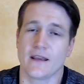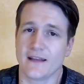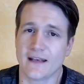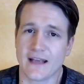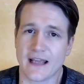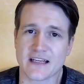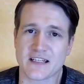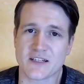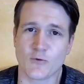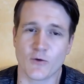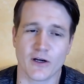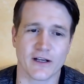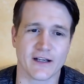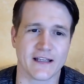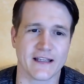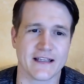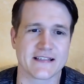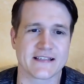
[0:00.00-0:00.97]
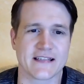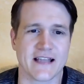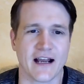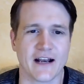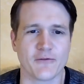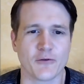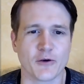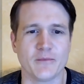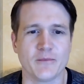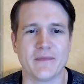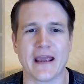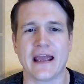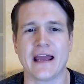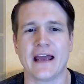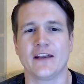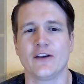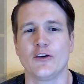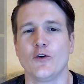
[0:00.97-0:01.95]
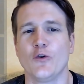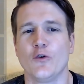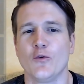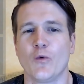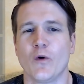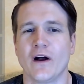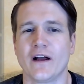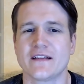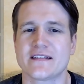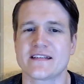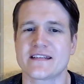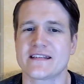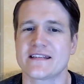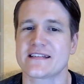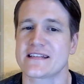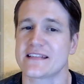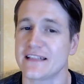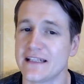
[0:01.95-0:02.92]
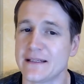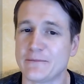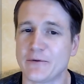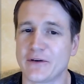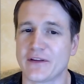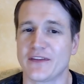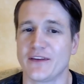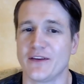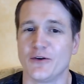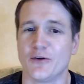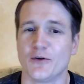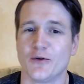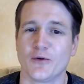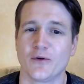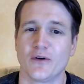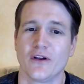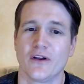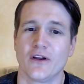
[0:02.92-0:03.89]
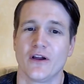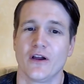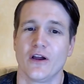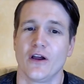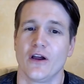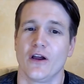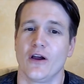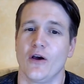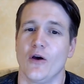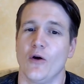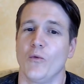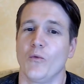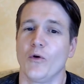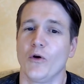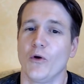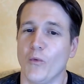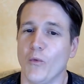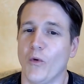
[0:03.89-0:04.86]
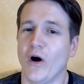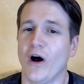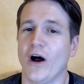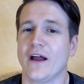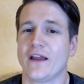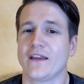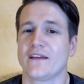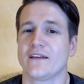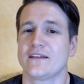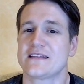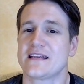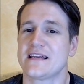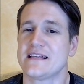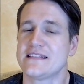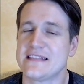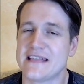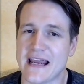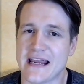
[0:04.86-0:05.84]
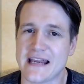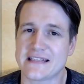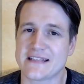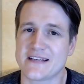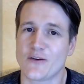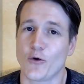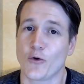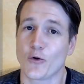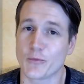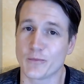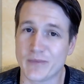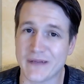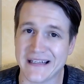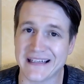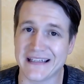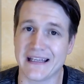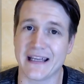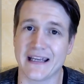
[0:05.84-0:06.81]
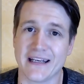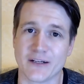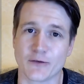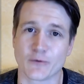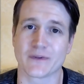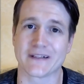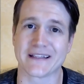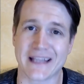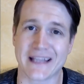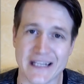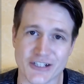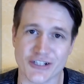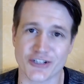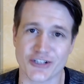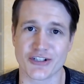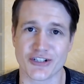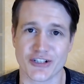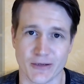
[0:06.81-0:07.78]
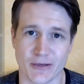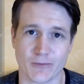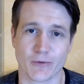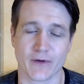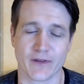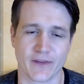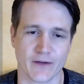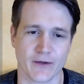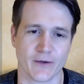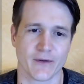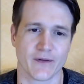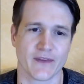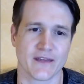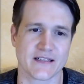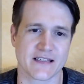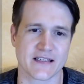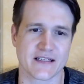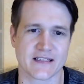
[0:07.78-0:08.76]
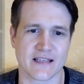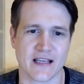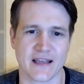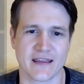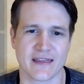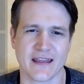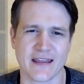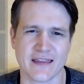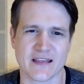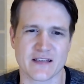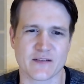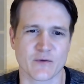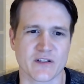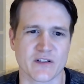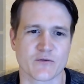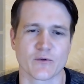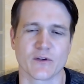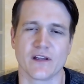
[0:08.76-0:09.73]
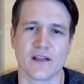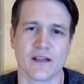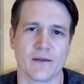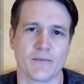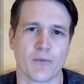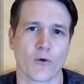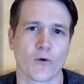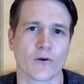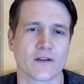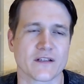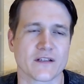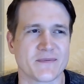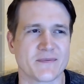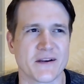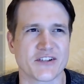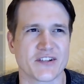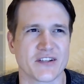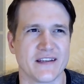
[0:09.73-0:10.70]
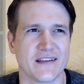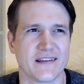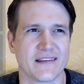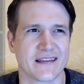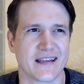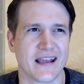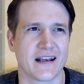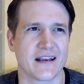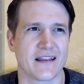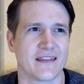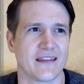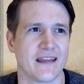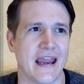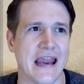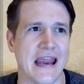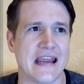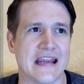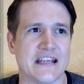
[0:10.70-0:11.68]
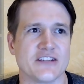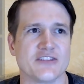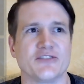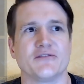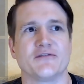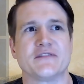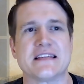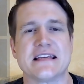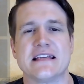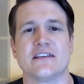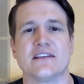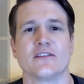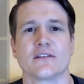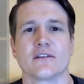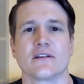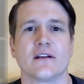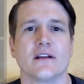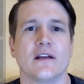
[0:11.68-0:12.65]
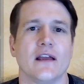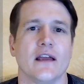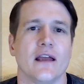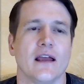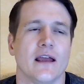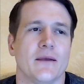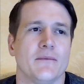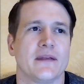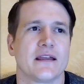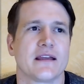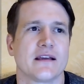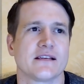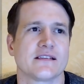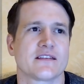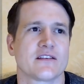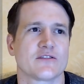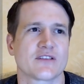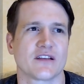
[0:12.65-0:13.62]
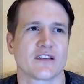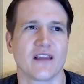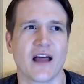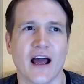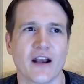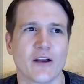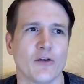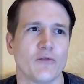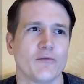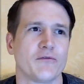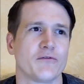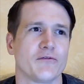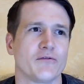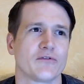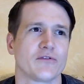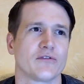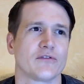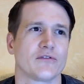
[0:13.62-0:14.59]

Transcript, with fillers: The next one is not every man who wants to sleep with you will want to date or be in a relationship with you. And this is, I think this one's really important, especially in kind of the age of Tinder, because there's a lot of